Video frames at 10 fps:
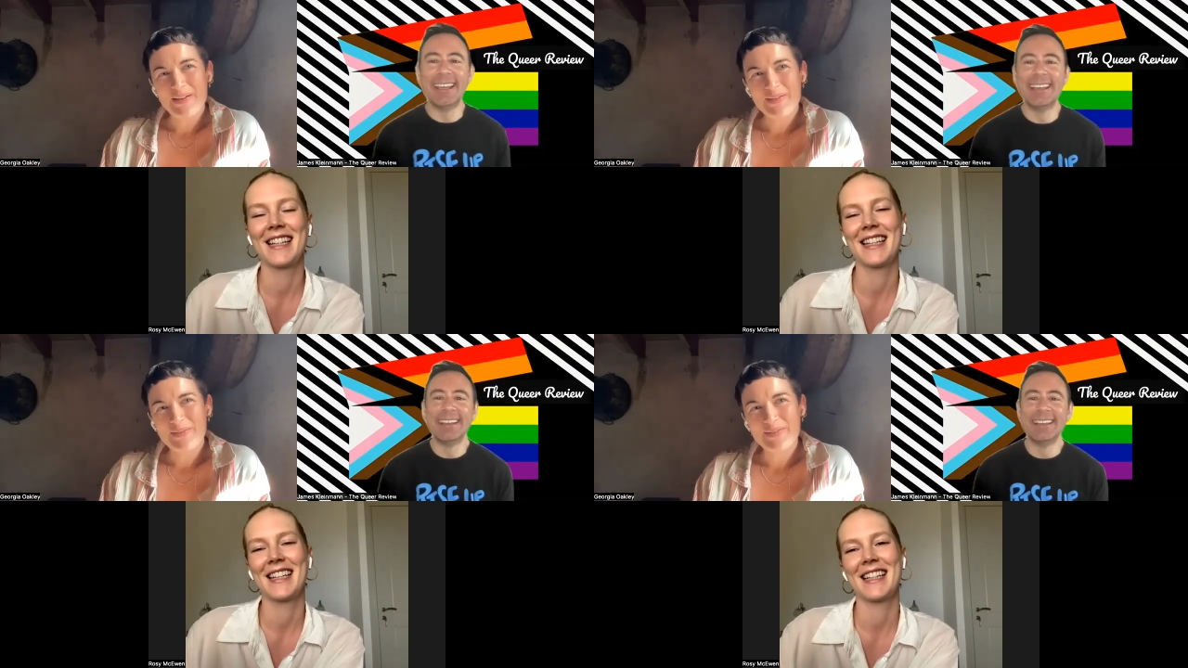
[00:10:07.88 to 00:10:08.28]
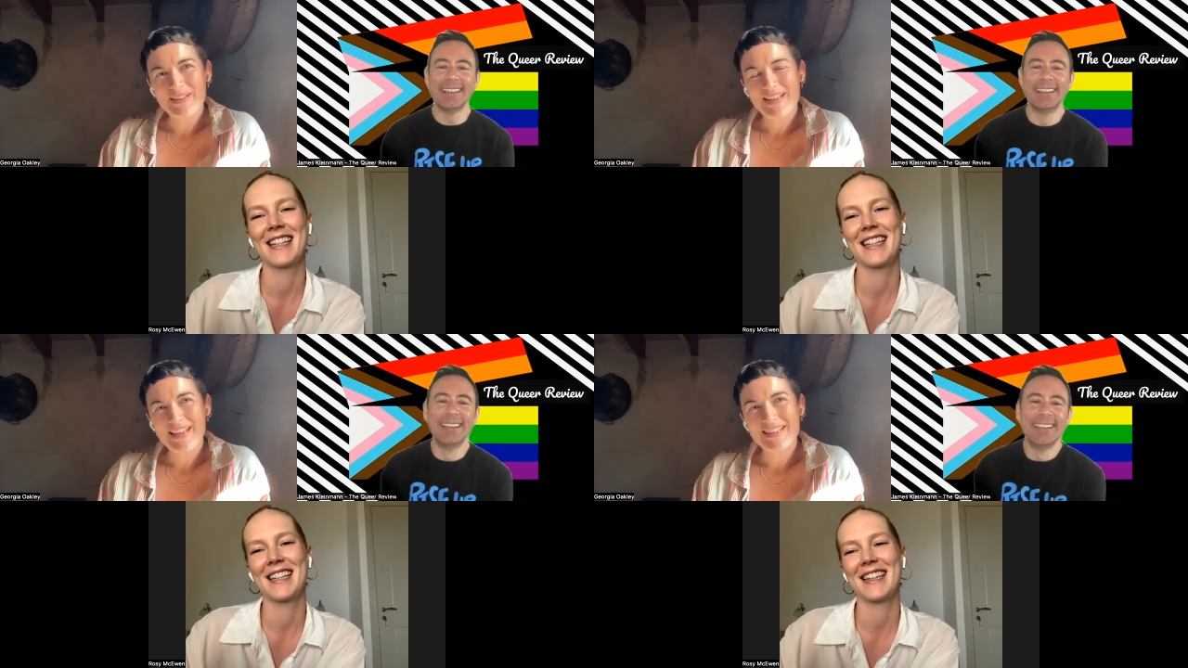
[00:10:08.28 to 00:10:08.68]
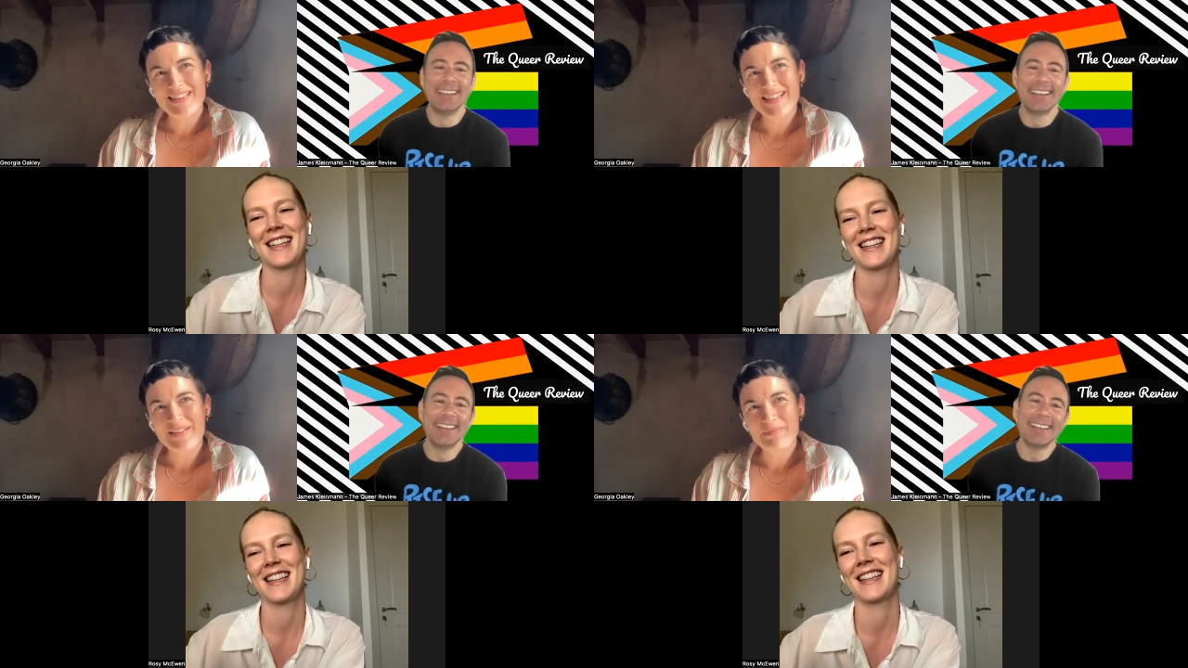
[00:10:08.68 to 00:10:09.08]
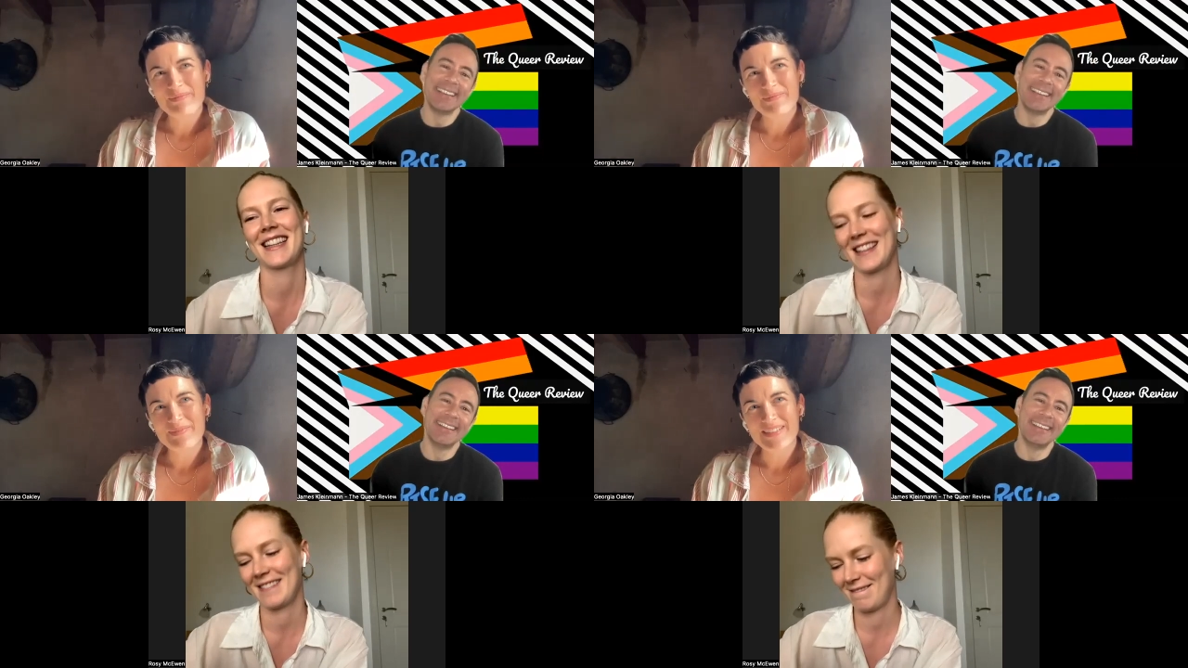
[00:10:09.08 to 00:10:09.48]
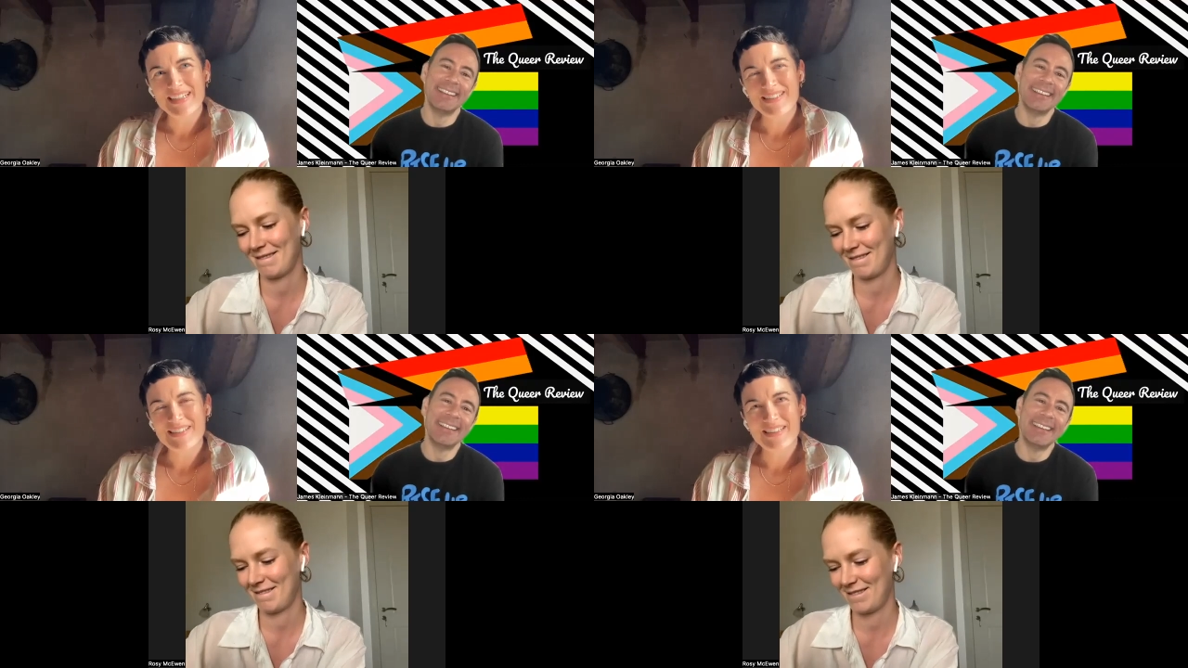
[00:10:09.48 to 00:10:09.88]
Speaker 1: it's um
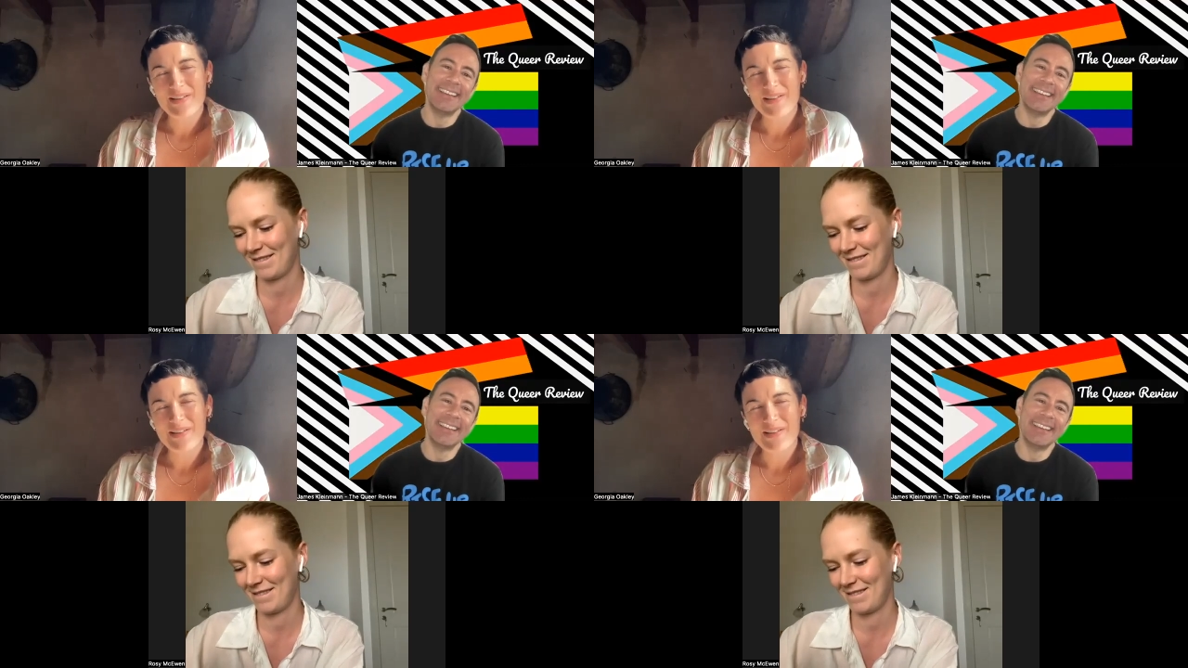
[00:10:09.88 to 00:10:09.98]
interesting.